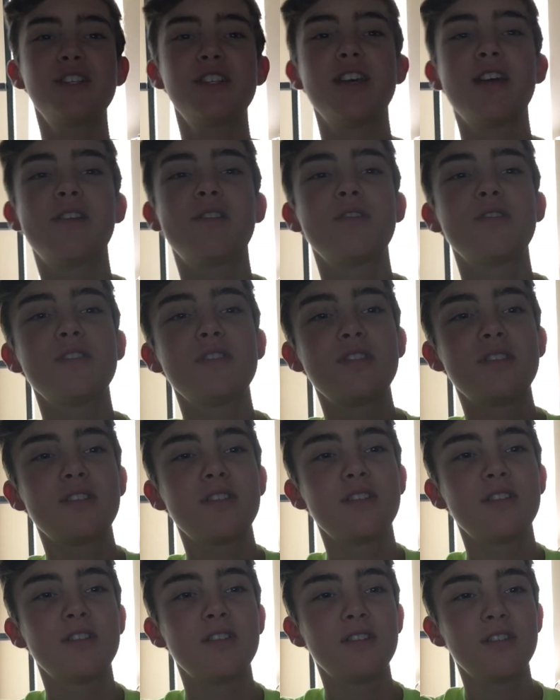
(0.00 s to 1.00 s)
channels.
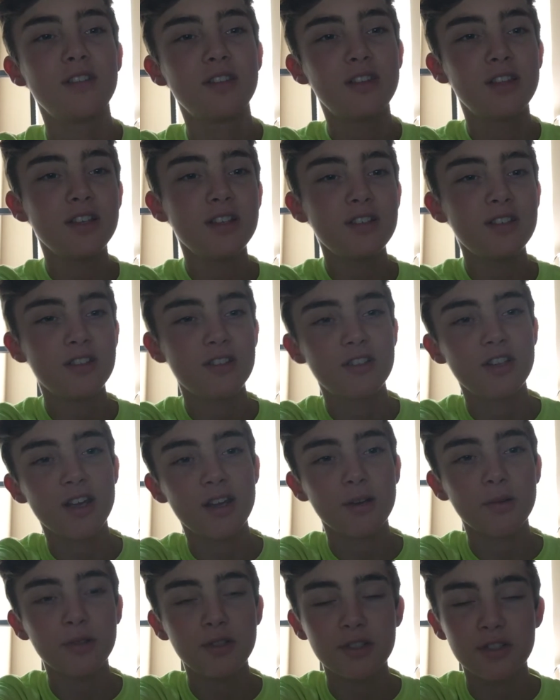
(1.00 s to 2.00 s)
This
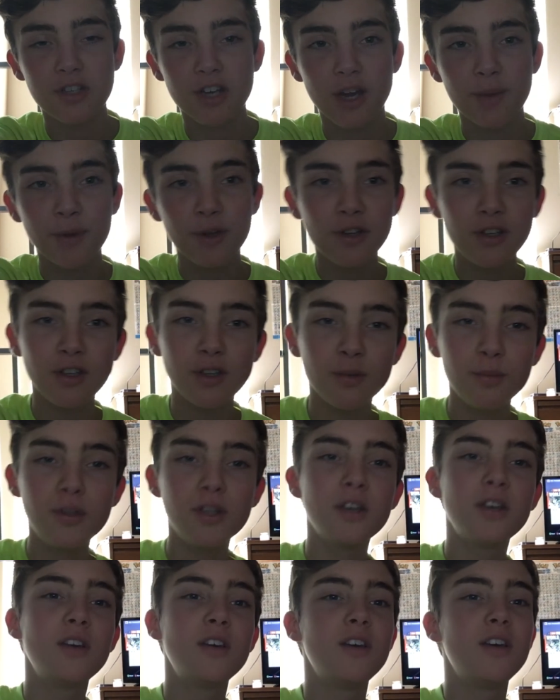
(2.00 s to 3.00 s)
channel, which is JML Cubed,
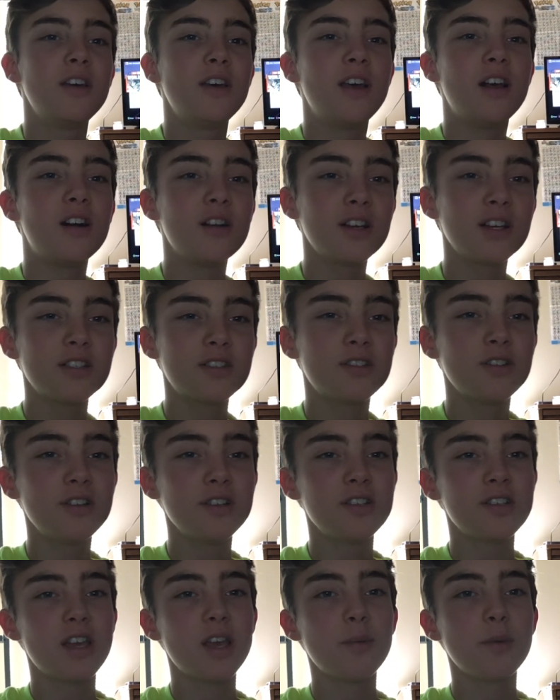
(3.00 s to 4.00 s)
Hellcat
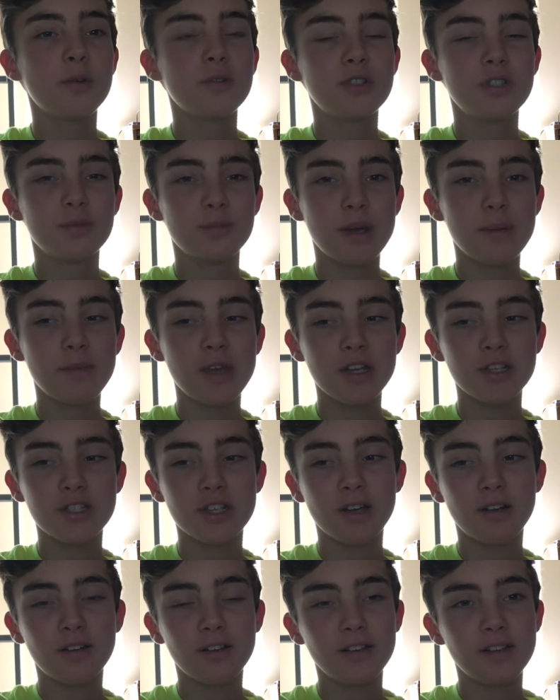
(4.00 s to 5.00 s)
Scooters and Gaming, which is my main
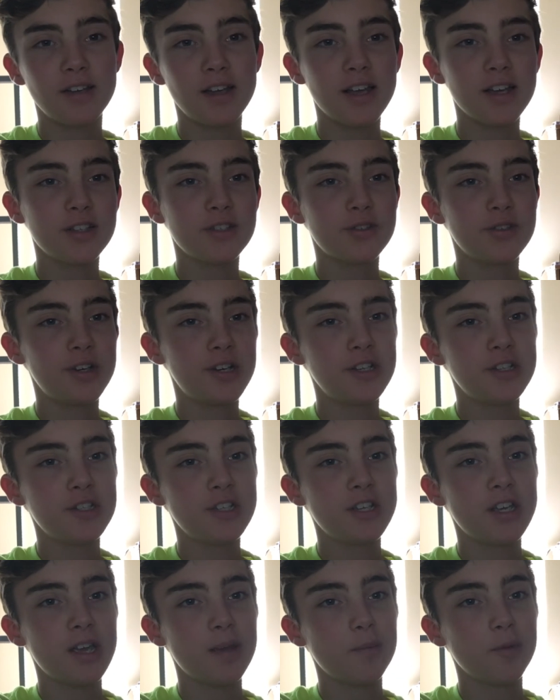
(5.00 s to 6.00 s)
channel, and then
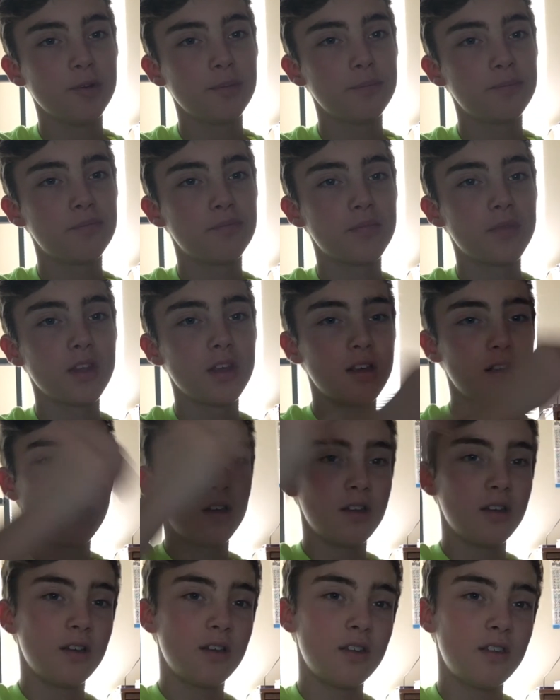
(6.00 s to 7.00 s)
X3DG Gamer.
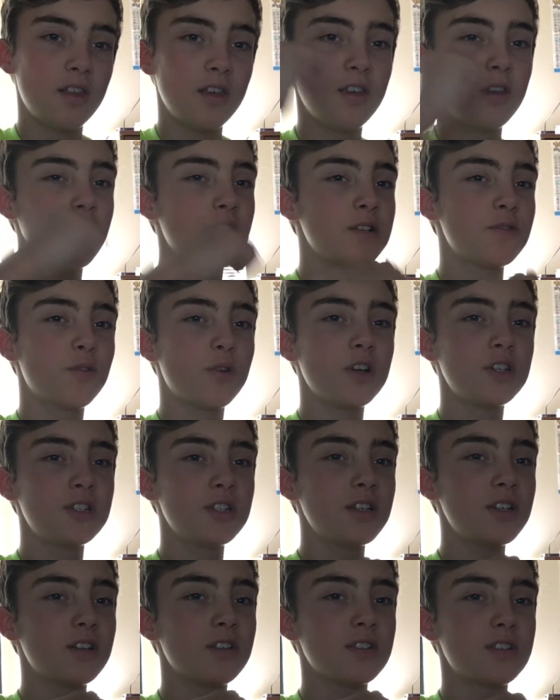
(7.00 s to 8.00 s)
Thank you guys for
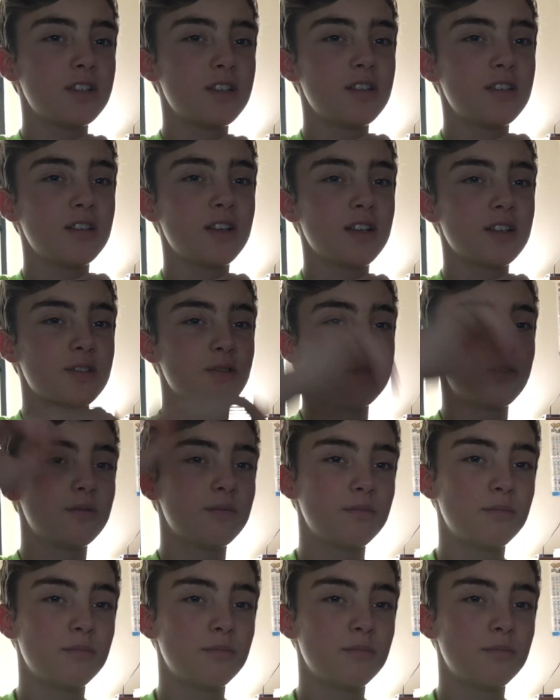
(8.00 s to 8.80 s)
watching, and I'll see you in the next one.